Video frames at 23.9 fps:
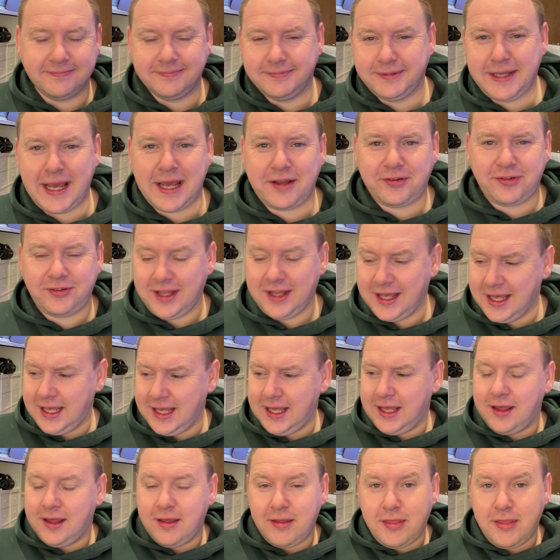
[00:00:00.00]
Yes,
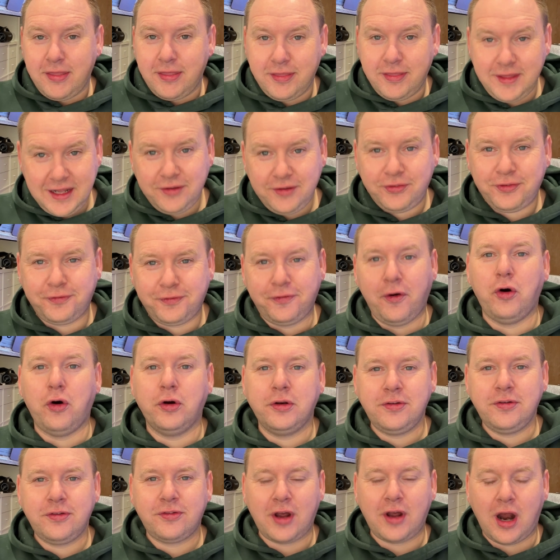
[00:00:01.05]
these
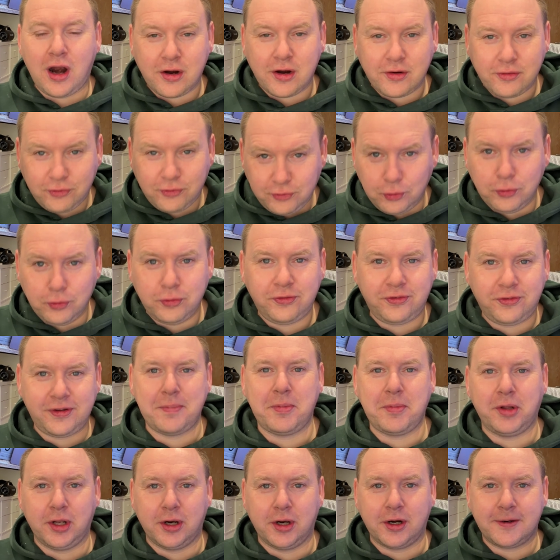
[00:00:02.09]
phones are so
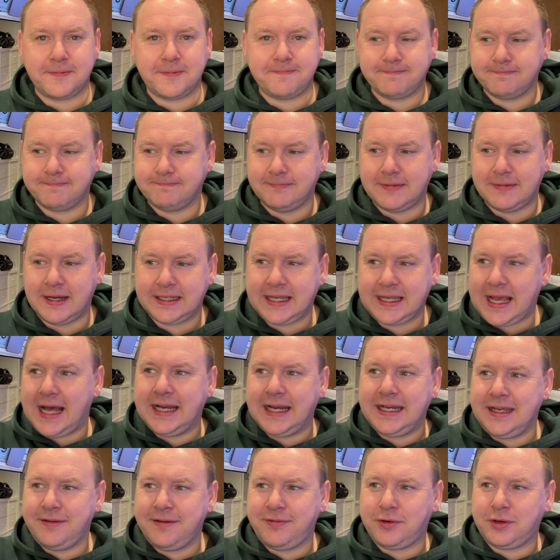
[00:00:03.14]
similar I
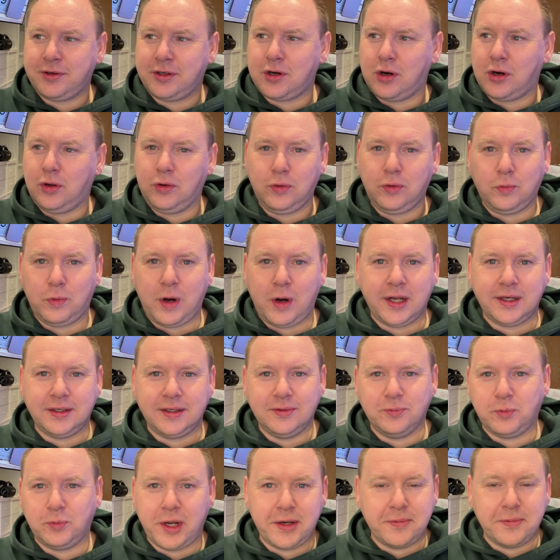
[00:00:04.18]
can't even call
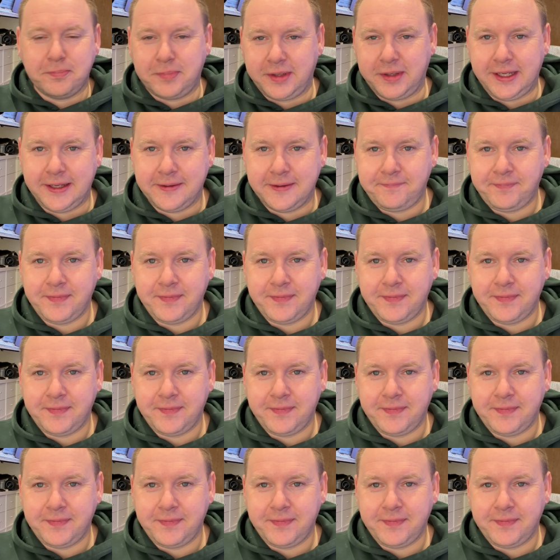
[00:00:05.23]
one 1B.